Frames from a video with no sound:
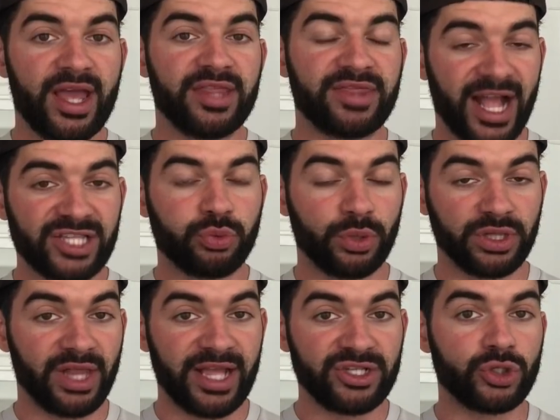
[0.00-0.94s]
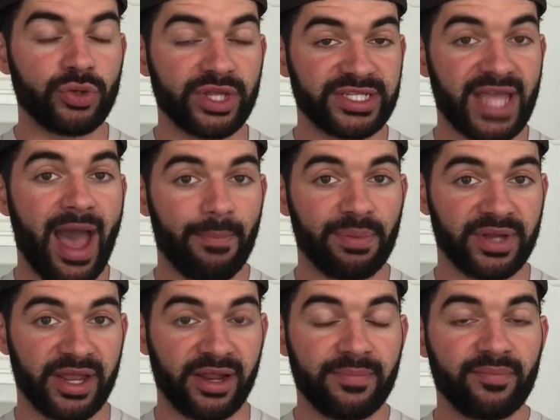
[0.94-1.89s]
That's what led to this
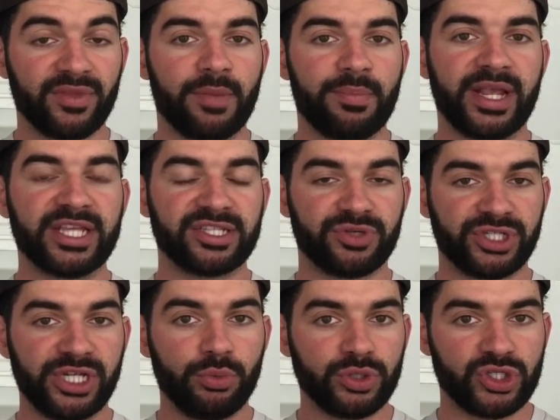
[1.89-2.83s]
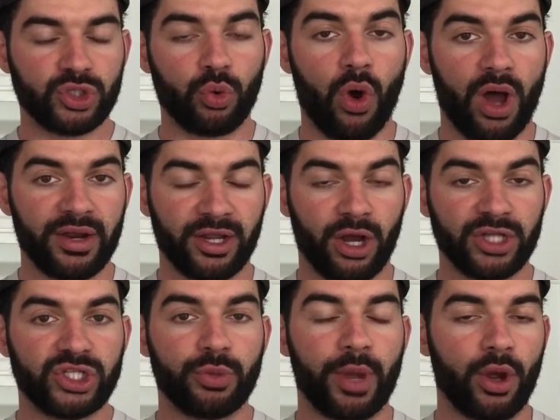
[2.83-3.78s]
happening. Because if she was squatting
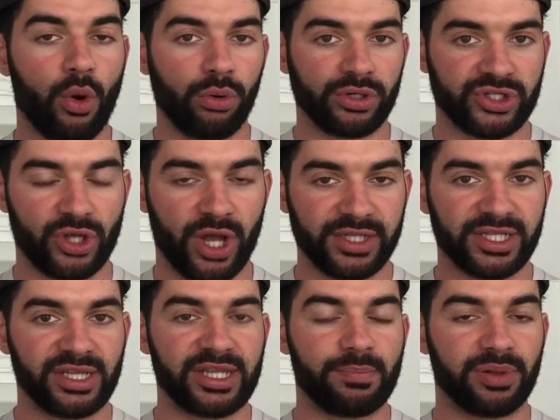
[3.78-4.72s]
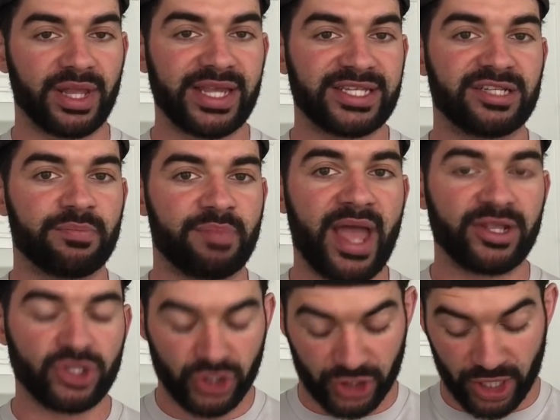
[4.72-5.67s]
onto a horizontally placed
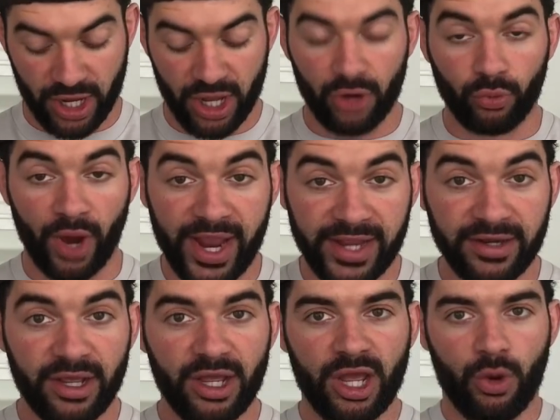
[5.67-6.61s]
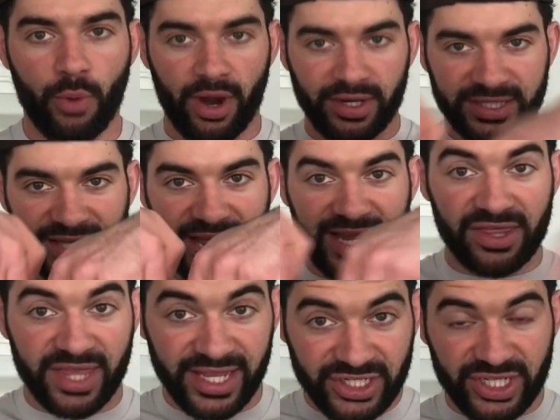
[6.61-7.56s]
bench, right, where it's like
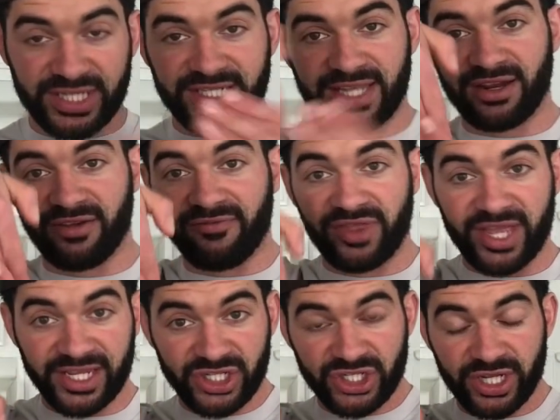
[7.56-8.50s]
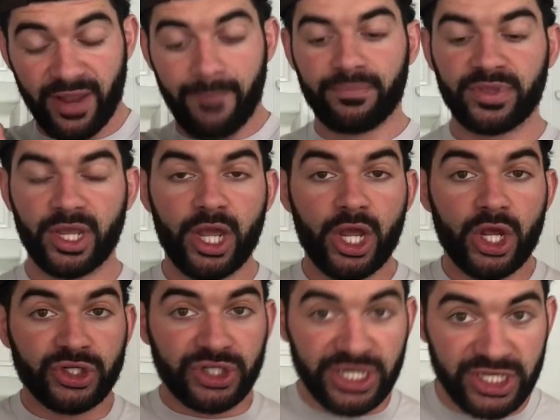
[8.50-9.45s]
this instead of this,
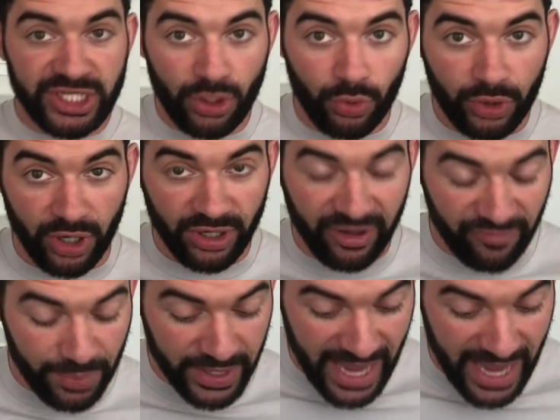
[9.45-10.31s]
she still could have been